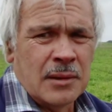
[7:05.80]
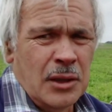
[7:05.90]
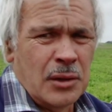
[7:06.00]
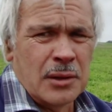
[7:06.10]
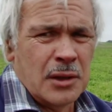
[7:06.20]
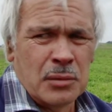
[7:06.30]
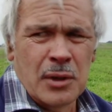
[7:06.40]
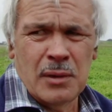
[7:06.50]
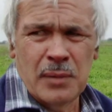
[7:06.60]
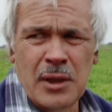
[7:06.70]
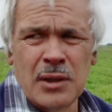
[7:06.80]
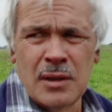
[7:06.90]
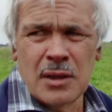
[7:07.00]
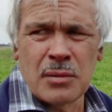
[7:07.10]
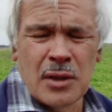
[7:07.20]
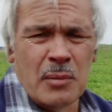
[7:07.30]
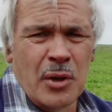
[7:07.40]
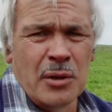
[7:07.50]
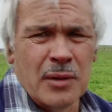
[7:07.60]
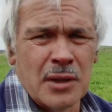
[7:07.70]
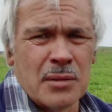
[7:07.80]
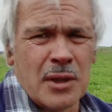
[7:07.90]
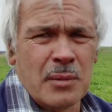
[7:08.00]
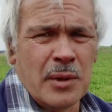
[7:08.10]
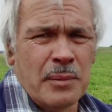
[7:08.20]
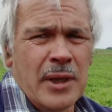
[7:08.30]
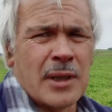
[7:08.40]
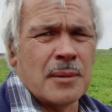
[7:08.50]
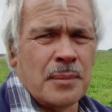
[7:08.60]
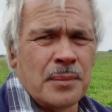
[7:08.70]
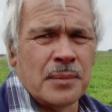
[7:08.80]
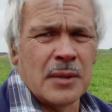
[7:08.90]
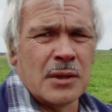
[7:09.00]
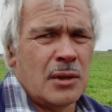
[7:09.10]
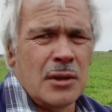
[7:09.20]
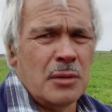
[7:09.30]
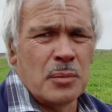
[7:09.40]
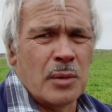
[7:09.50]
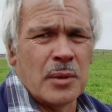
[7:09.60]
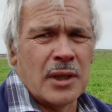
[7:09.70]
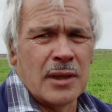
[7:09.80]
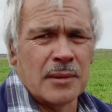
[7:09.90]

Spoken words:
No, that's why I'm here. That's what I'm on. That's what I'm about. It's not his property.